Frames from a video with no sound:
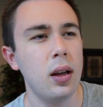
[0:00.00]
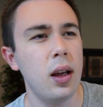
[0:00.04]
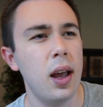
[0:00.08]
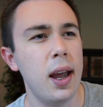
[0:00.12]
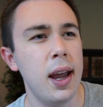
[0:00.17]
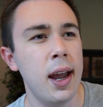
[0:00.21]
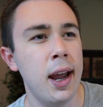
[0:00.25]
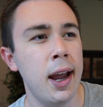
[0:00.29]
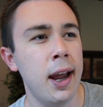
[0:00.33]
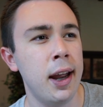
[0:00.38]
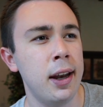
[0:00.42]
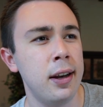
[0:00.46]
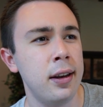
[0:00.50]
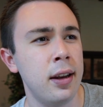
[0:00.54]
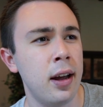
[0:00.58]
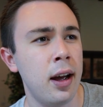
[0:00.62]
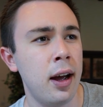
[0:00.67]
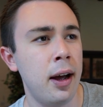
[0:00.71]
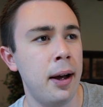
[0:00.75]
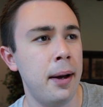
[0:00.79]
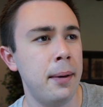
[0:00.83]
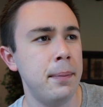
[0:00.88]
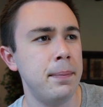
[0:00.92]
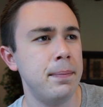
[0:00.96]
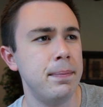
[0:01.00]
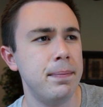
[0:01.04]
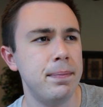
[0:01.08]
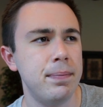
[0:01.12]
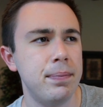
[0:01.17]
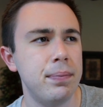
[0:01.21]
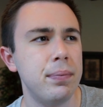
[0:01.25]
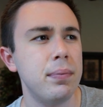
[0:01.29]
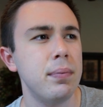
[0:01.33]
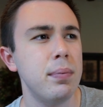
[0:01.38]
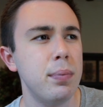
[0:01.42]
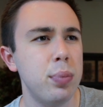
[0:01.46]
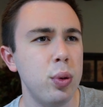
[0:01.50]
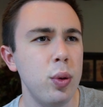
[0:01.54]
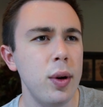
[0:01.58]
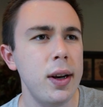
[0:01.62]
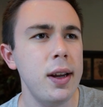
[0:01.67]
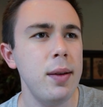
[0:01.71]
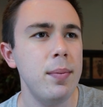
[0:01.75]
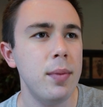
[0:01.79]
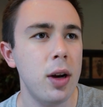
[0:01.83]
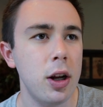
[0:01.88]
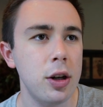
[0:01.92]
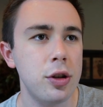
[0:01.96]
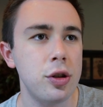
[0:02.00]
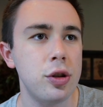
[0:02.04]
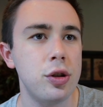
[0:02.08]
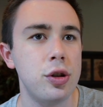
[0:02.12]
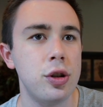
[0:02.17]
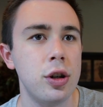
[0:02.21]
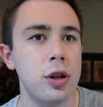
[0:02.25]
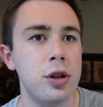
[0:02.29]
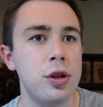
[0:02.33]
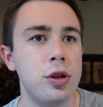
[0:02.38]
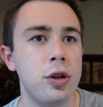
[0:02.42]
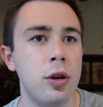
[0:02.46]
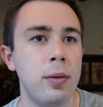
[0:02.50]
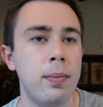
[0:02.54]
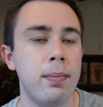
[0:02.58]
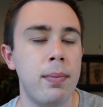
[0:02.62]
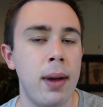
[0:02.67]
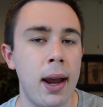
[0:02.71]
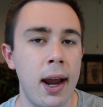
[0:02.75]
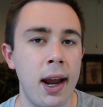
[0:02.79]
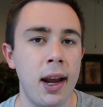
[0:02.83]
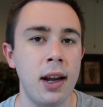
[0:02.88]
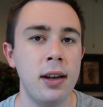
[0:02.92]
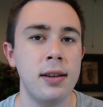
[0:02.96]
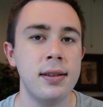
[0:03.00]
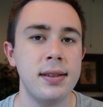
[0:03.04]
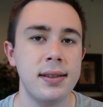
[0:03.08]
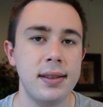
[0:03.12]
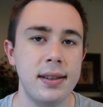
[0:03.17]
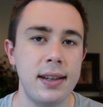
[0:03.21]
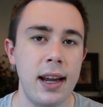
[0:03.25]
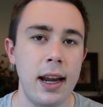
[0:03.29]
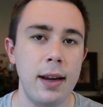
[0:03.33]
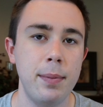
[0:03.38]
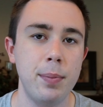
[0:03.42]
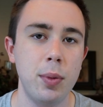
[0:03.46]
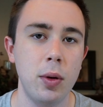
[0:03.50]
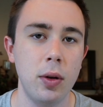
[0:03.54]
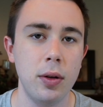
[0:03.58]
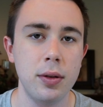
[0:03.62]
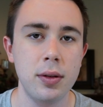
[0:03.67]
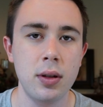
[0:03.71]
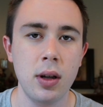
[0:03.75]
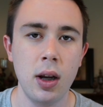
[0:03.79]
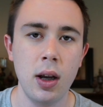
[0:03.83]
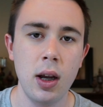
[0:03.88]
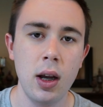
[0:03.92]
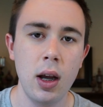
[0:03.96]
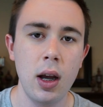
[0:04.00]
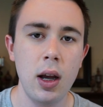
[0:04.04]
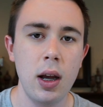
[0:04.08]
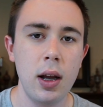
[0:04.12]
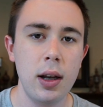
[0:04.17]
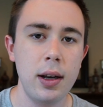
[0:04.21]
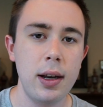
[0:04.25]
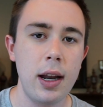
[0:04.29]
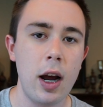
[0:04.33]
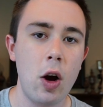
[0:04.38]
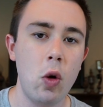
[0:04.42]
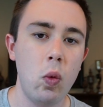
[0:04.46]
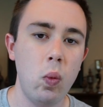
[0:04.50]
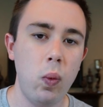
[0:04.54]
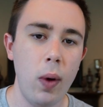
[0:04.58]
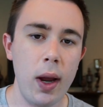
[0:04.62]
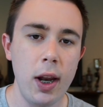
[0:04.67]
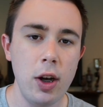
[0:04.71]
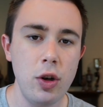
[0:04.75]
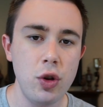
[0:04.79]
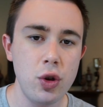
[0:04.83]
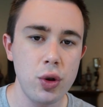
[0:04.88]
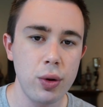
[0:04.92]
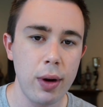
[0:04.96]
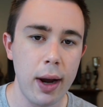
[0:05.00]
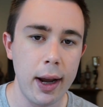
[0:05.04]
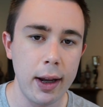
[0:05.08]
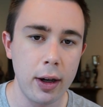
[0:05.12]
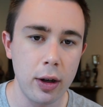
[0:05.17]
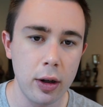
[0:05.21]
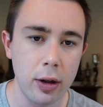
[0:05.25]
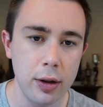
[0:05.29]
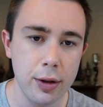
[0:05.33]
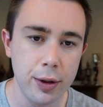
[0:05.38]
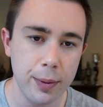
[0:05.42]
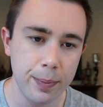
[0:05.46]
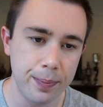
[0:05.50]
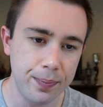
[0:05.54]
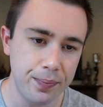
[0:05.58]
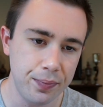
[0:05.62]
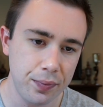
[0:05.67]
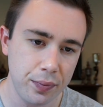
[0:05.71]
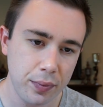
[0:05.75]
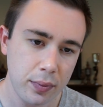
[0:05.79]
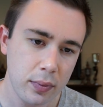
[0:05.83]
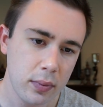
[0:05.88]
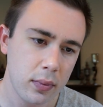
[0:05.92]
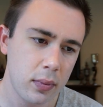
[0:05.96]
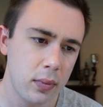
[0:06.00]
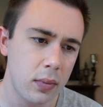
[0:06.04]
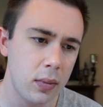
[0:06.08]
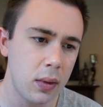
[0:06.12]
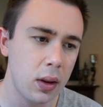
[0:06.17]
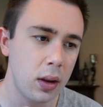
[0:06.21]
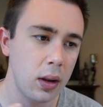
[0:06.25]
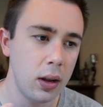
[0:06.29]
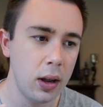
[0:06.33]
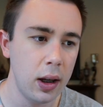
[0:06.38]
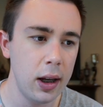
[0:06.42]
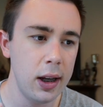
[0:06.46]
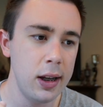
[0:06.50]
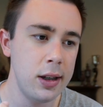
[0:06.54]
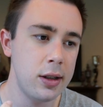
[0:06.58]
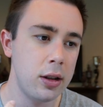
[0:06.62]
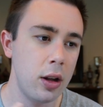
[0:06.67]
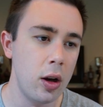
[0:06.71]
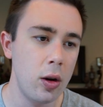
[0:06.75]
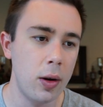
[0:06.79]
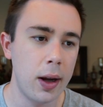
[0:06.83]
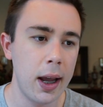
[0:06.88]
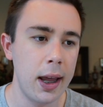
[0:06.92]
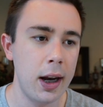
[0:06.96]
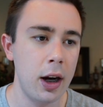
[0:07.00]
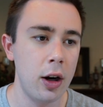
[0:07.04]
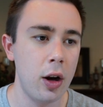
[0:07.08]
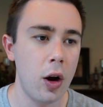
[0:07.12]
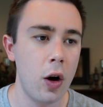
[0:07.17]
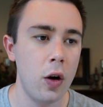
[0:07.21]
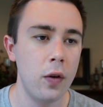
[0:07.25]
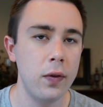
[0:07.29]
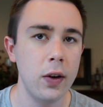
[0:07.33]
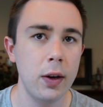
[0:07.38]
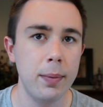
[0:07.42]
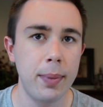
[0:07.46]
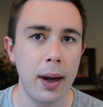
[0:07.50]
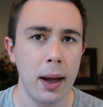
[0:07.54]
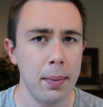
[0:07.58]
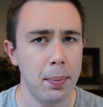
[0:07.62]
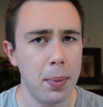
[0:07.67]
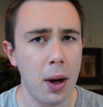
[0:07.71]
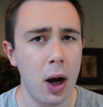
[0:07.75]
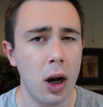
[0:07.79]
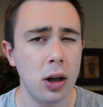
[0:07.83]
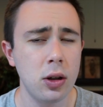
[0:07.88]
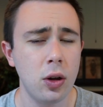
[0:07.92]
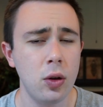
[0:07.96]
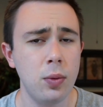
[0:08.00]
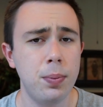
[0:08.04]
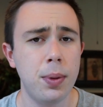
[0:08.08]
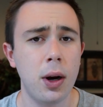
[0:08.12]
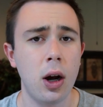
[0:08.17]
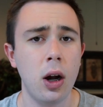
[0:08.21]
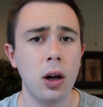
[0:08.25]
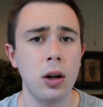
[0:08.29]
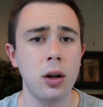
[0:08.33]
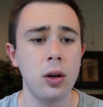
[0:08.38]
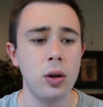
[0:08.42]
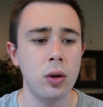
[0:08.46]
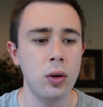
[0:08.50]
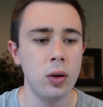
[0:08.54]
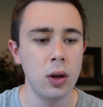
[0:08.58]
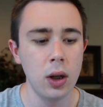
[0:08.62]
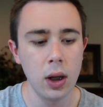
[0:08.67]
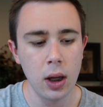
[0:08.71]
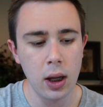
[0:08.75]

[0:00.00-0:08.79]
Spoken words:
And pretty much just your main staples. Now, Wind Traders is located over by Pangu Pangu,